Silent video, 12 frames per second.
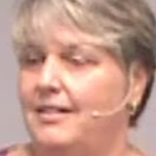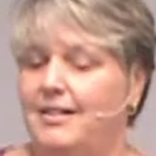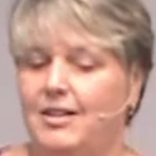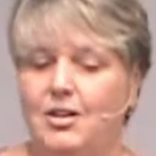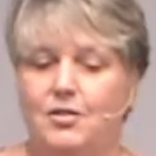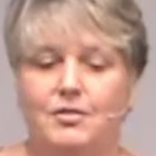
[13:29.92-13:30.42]

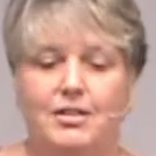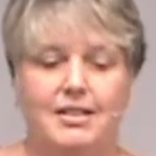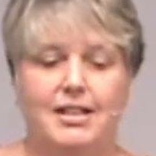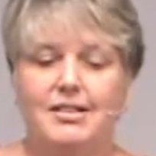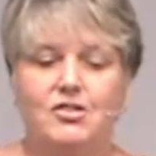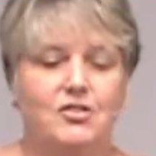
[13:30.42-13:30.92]
You know,
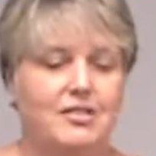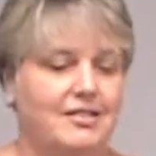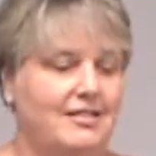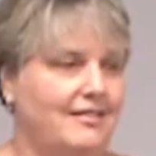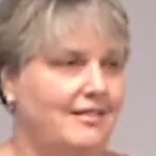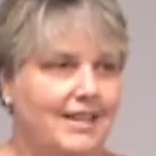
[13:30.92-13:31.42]
kids just
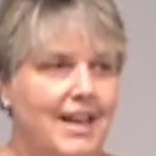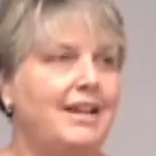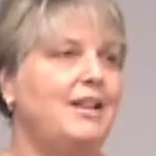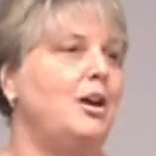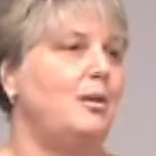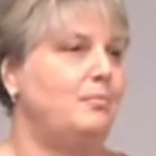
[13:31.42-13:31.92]
light
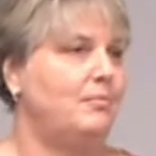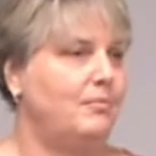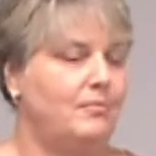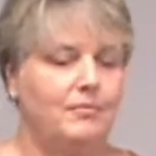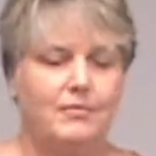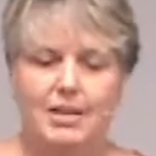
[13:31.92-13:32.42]
up
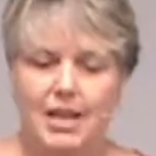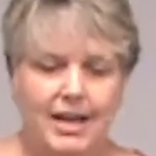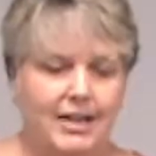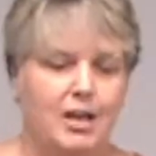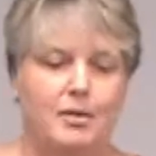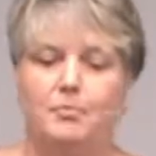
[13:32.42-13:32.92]

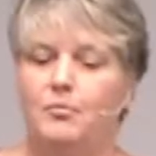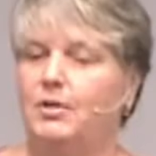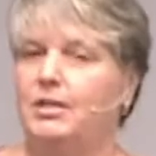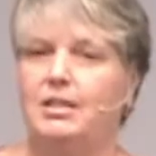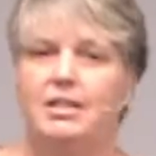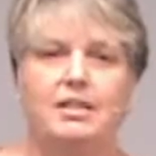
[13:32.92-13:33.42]

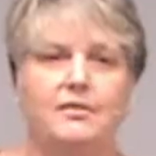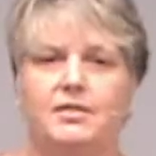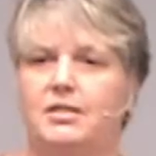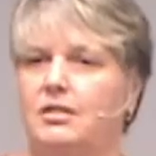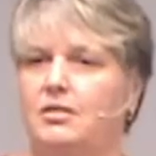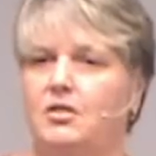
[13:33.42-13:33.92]
when
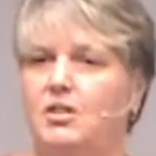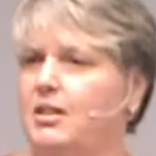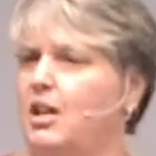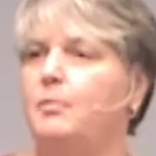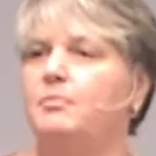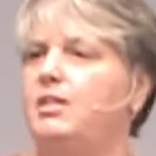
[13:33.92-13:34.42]
gifts
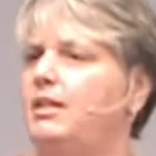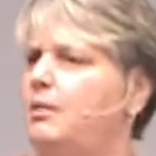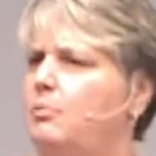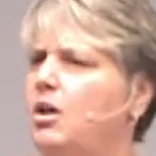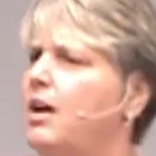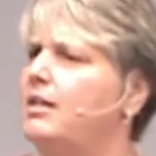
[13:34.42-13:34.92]
come to them
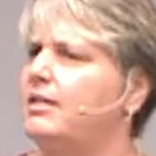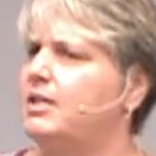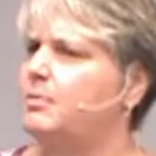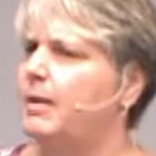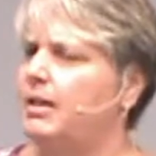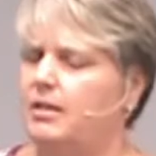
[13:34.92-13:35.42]
or
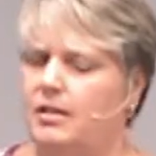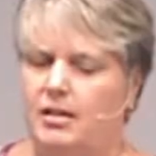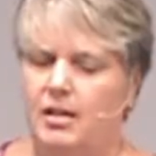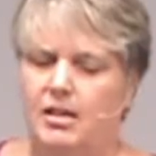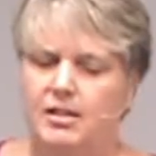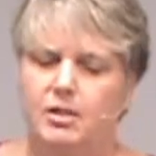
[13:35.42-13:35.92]
unexpected
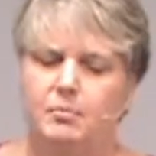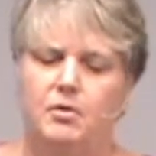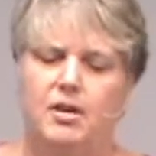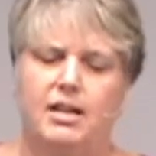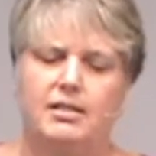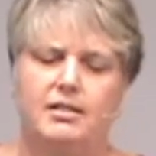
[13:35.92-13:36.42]

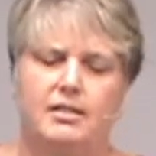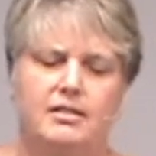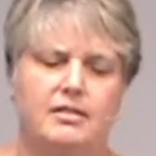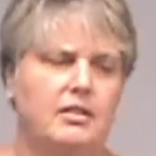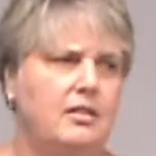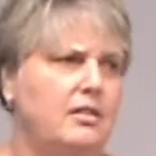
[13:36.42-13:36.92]

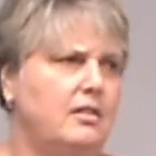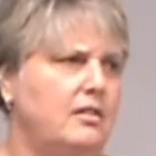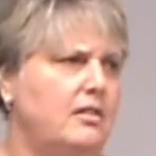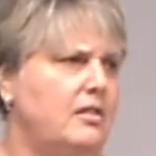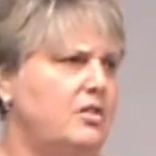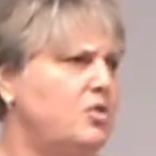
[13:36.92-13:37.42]
surprises,
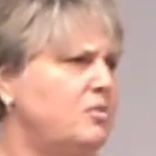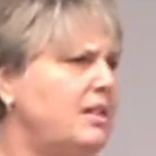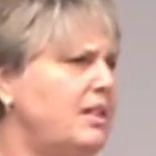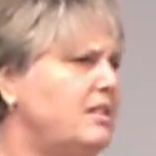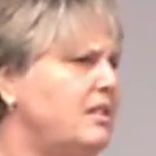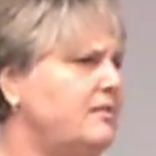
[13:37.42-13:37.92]

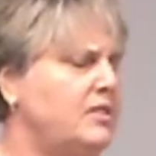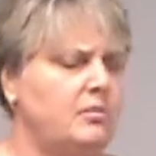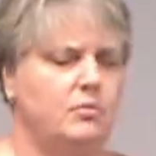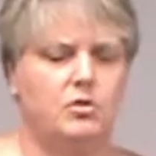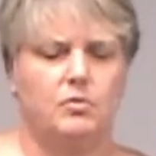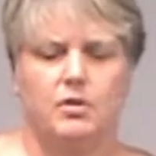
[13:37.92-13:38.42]
treat of some
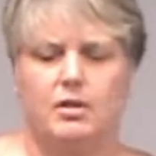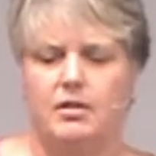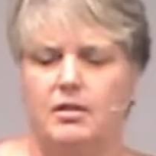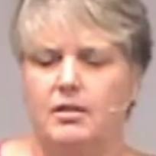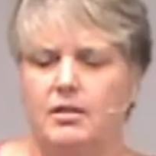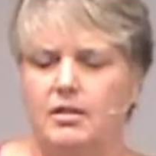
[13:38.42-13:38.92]
sort.
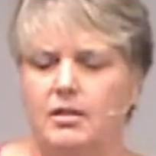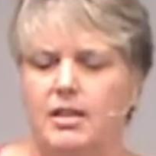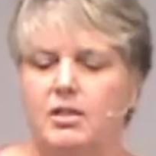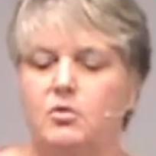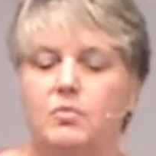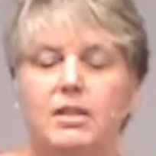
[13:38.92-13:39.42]

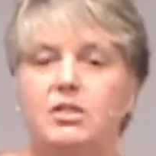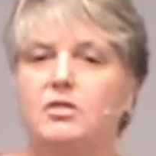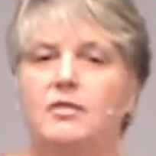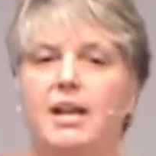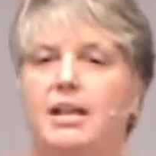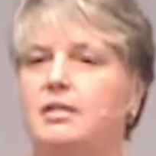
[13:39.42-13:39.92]
Kids reach
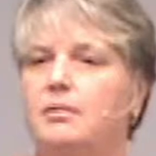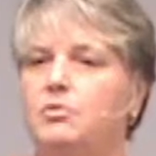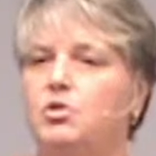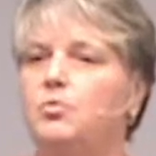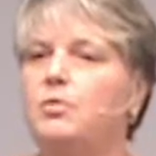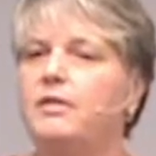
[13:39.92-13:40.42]
their hands up
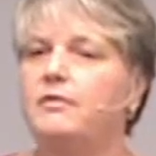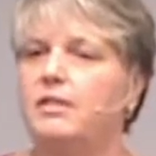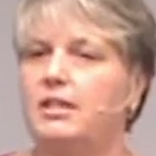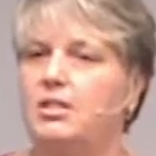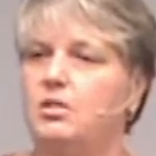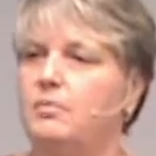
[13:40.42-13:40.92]

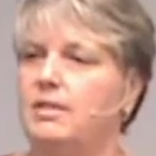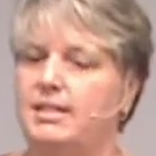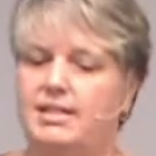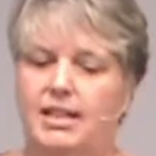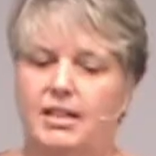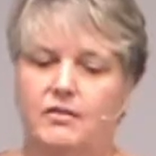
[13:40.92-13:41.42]
joyfully to
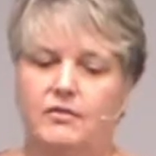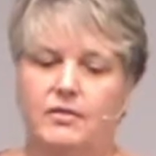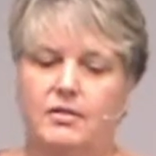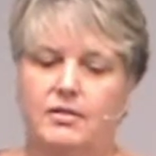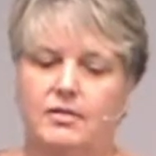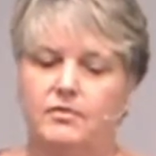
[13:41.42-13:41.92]
receive,
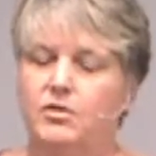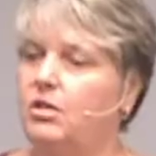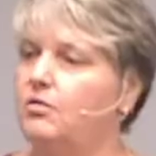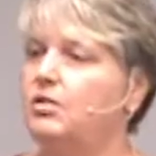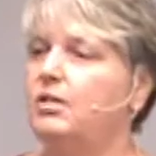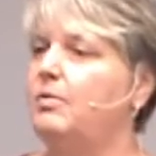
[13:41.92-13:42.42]

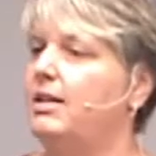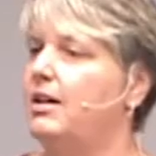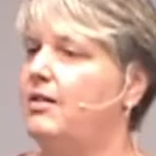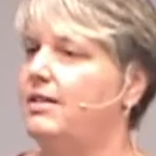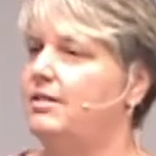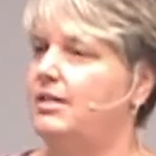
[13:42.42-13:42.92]
usually
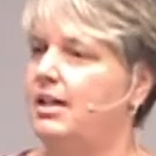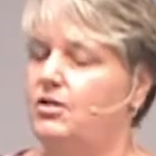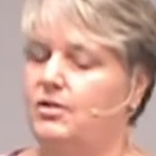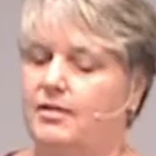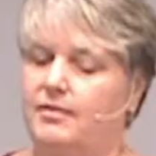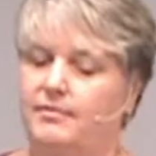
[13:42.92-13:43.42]
without hesitation.